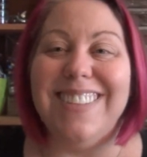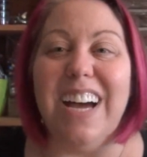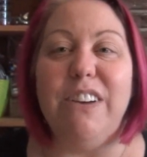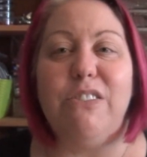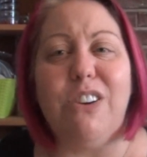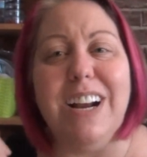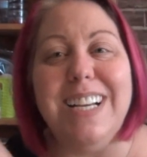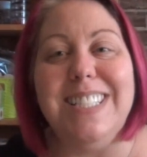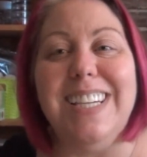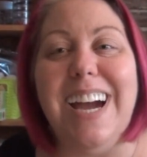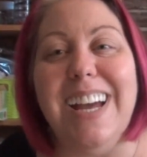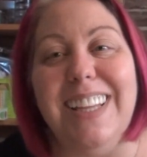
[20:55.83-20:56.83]
of
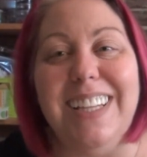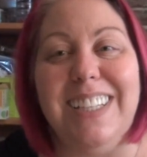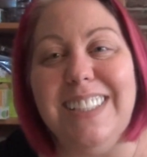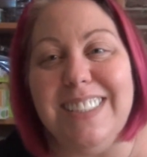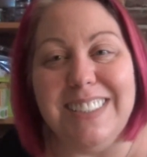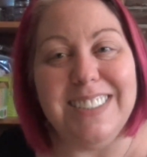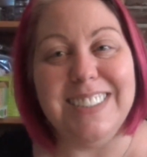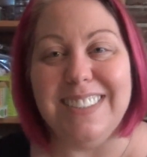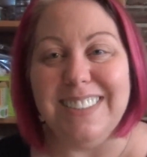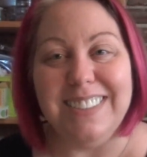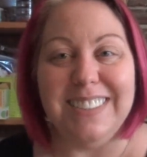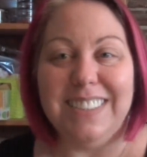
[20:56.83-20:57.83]
Krazy Island
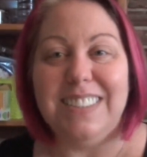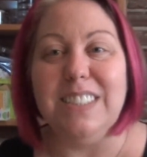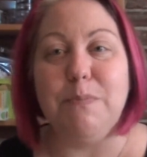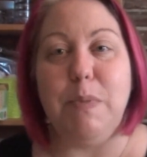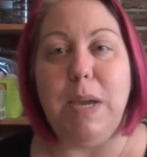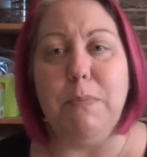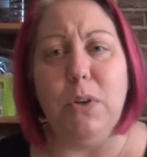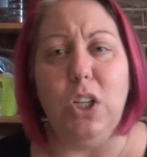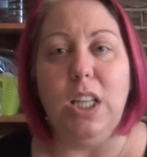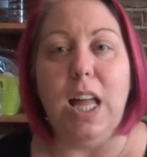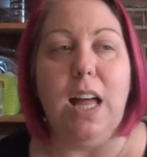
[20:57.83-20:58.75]
people.